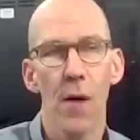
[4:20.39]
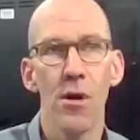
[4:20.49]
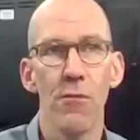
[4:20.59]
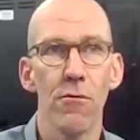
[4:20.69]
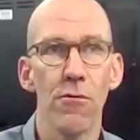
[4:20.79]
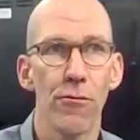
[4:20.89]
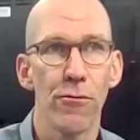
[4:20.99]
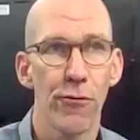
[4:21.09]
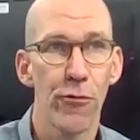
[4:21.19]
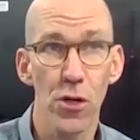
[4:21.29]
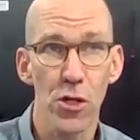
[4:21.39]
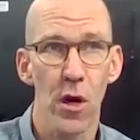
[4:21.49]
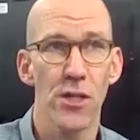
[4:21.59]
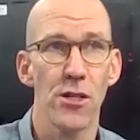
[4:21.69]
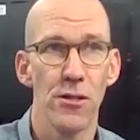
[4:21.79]
I mean, the first
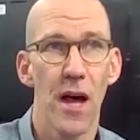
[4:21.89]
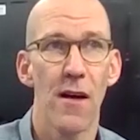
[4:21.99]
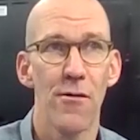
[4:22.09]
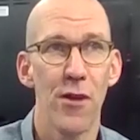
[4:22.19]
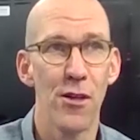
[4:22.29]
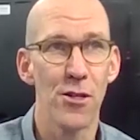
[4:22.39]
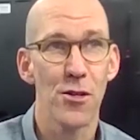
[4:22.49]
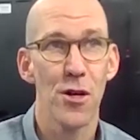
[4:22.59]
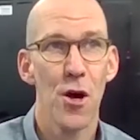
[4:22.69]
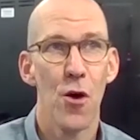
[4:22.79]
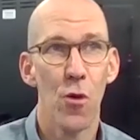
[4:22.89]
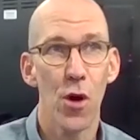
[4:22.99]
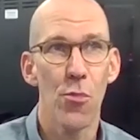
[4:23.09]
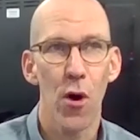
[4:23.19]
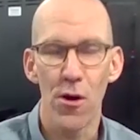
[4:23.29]
question you had in there is, what
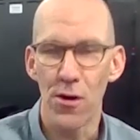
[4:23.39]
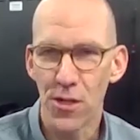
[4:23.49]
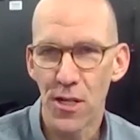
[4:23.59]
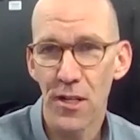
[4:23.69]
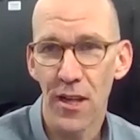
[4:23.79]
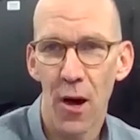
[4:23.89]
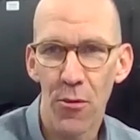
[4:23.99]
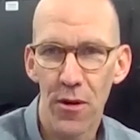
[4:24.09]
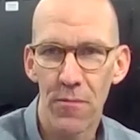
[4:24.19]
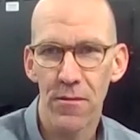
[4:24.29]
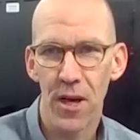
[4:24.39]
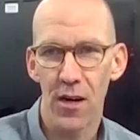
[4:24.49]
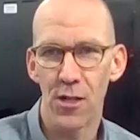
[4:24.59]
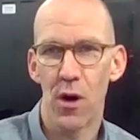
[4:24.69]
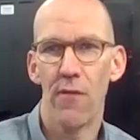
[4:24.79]
do partners need to help them
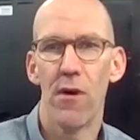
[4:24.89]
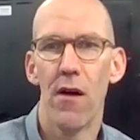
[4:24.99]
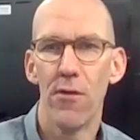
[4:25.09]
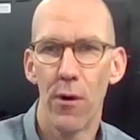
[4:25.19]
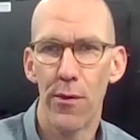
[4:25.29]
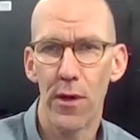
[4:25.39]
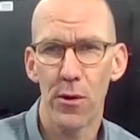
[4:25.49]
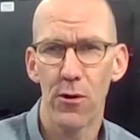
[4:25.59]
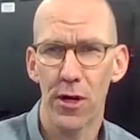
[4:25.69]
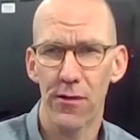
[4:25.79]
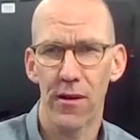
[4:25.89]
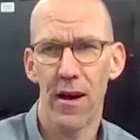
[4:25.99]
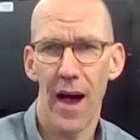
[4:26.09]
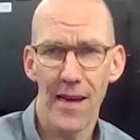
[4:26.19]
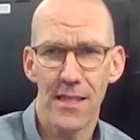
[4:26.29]
kind of drive revenue? I think when you look at the
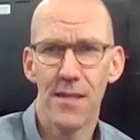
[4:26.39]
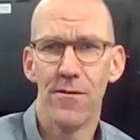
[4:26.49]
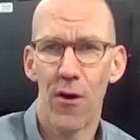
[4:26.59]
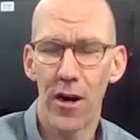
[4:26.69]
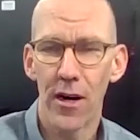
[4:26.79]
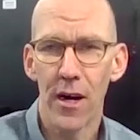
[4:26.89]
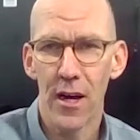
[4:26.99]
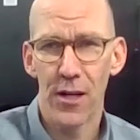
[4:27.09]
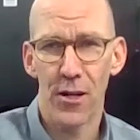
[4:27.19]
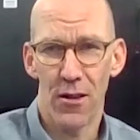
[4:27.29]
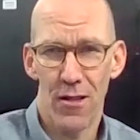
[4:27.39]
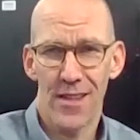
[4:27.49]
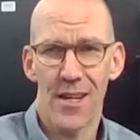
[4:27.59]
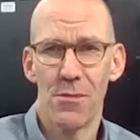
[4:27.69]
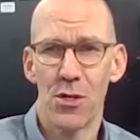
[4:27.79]
IT VAR, a lot
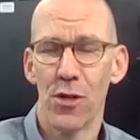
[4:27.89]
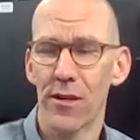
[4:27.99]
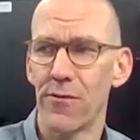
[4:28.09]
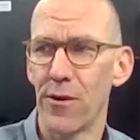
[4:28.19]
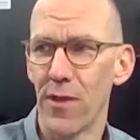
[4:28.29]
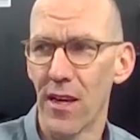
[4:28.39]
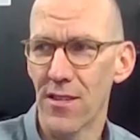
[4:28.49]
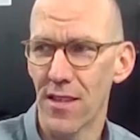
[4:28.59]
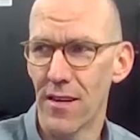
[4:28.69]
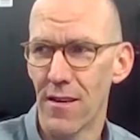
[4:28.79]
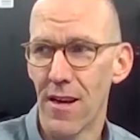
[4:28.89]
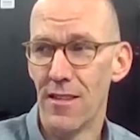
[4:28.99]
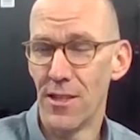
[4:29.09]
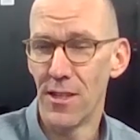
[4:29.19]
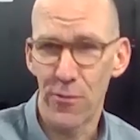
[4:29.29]
of times you're looking for things that
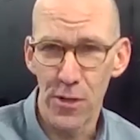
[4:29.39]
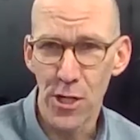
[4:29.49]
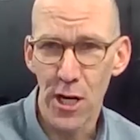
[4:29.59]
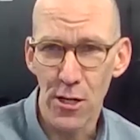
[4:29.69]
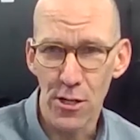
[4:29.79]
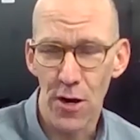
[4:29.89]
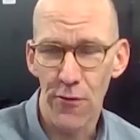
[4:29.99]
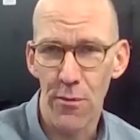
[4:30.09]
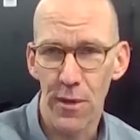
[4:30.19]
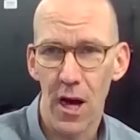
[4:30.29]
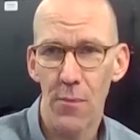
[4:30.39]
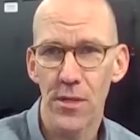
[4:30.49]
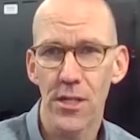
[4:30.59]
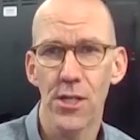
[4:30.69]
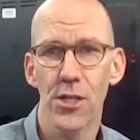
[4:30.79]
differentiate yourself from the
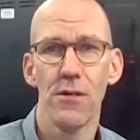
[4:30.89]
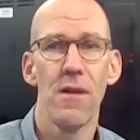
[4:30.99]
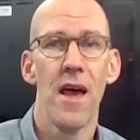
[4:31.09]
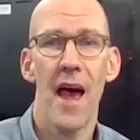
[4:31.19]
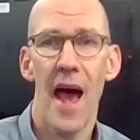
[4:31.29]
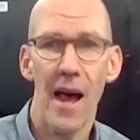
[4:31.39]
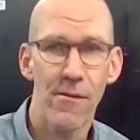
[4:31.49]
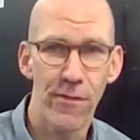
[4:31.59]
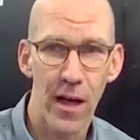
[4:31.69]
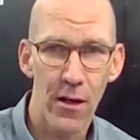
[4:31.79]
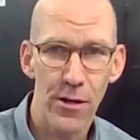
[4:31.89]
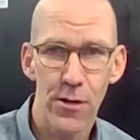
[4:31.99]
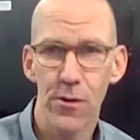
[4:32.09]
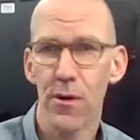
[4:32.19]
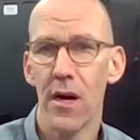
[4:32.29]
competition, add
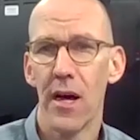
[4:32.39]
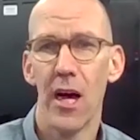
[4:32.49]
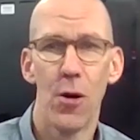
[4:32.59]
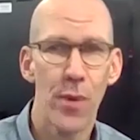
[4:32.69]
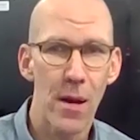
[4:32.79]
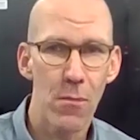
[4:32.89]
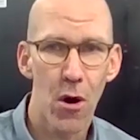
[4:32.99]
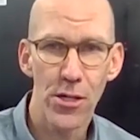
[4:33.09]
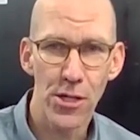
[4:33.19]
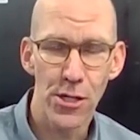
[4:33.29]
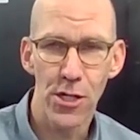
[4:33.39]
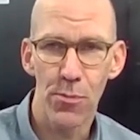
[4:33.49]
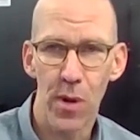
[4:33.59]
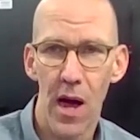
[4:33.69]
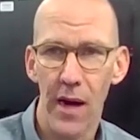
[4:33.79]
value, help add margin to your
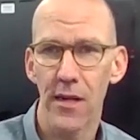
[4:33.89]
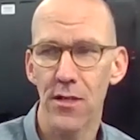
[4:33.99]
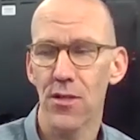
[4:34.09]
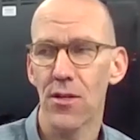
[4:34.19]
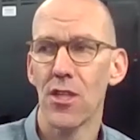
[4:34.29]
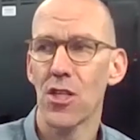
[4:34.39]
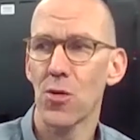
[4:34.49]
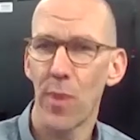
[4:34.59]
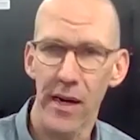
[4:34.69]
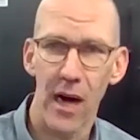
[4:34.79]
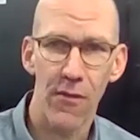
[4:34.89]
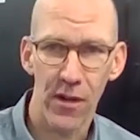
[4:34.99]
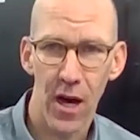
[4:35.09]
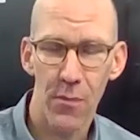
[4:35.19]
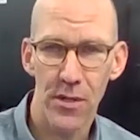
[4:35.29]
pockets, spec out the
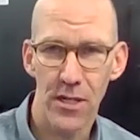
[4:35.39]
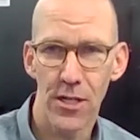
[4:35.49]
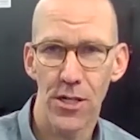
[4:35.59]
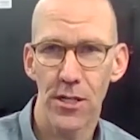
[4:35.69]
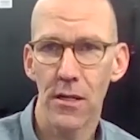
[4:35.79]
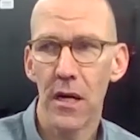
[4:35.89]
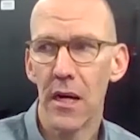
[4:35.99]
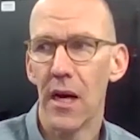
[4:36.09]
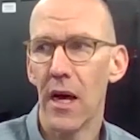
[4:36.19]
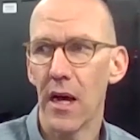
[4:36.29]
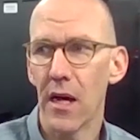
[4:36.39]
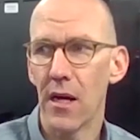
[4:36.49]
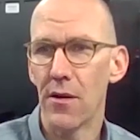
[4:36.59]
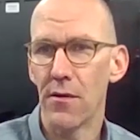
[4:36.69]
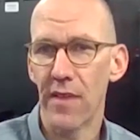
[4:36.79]
competition.
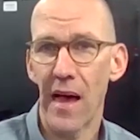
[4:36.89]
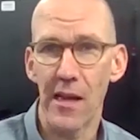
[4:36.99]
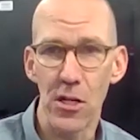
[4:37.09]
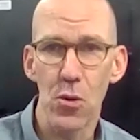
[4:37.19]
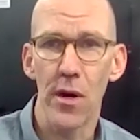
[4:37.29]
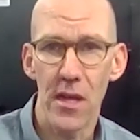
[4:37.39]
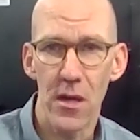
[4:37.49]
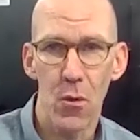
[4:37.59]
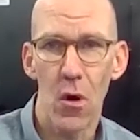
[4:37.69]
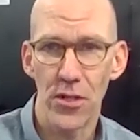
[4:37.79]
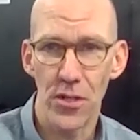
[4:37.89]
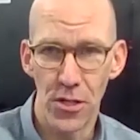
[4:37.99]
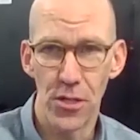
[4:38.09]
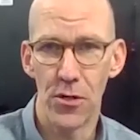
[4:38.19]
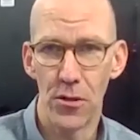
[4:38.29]
And that is what Eaton wants to
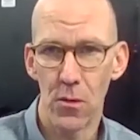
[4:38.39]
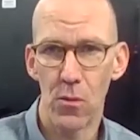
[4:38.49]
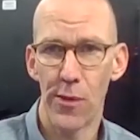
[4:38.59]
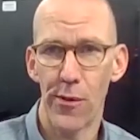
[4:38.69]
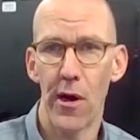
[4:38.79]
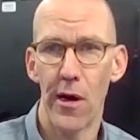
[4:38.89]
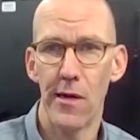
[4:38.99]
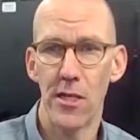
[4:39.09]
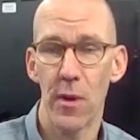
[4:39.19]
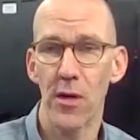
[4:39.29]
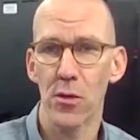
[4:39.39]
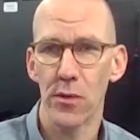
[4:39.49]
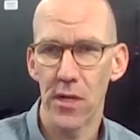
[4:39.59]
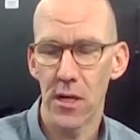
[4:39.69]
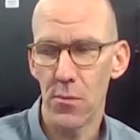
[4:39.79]
do with, especially
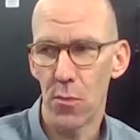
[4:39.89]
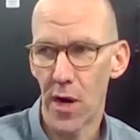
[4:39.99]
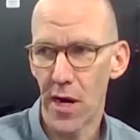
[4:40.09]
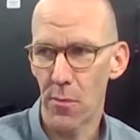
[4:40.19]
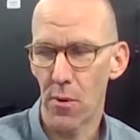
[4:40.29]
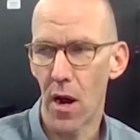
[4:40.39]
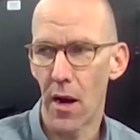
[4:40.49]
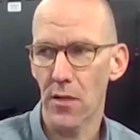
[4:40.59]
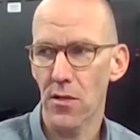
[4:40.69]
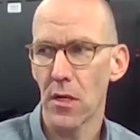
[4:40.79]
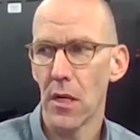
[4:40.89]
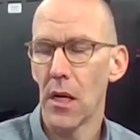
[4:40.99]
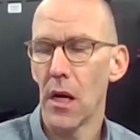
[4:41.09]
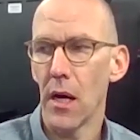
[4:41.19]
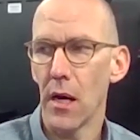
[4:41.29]
with the Eaton branded products.
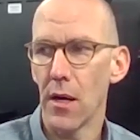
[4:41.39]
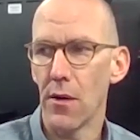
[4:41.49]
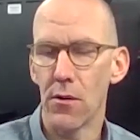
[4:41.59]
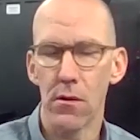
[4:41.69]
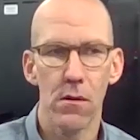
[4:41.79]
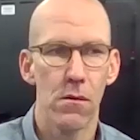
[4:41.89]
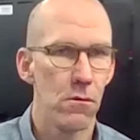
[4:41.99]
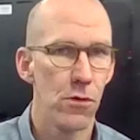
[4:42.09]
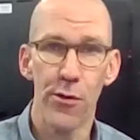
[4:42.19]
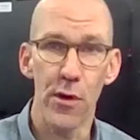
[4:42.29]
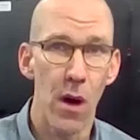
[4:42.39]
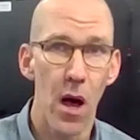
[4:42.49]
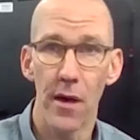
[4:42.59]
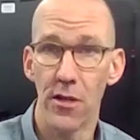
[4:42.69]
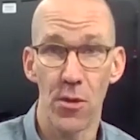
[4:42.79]
And lithium
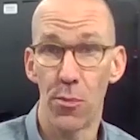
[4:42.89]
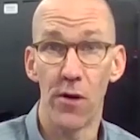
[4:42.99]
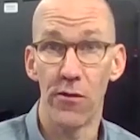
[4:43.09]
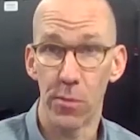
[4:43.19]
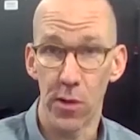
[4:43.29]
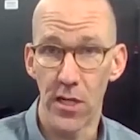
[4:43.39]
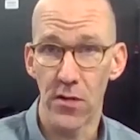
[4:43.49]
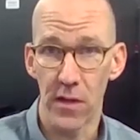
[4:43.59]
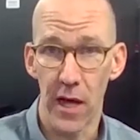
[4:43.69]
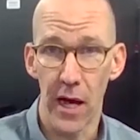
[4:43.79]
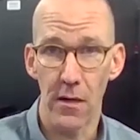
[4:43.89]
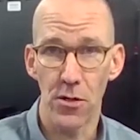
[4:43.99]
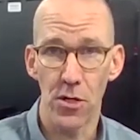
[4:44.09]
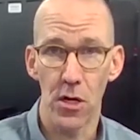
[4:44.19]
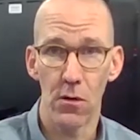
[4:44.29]
ion is the perfect place for that. And
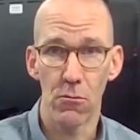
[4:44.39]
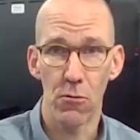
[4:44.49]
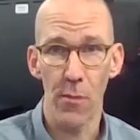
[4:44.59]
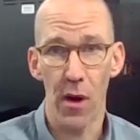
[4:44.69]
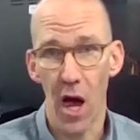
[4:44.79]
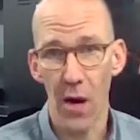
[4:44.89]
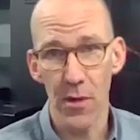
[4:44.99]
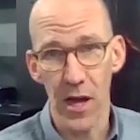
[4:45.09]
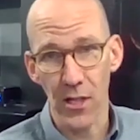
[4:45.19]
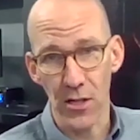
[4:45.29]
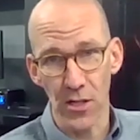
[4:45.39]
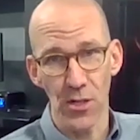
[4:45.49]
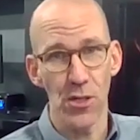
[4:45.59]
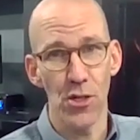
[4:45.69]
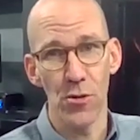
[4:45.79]
so right behind me, you actually
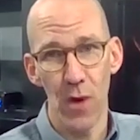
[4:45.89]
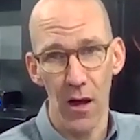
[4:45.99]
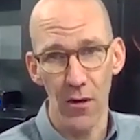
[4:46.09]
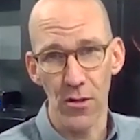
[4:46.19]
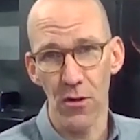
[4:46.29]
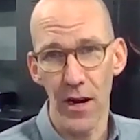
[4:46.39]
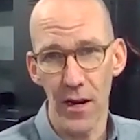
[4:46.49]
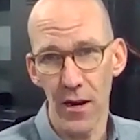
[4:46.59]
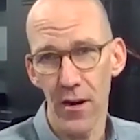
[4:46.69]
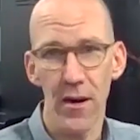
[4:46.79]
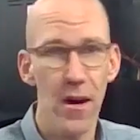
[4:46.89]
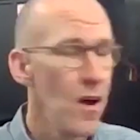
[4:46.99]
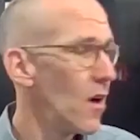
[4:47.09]
see two models right here.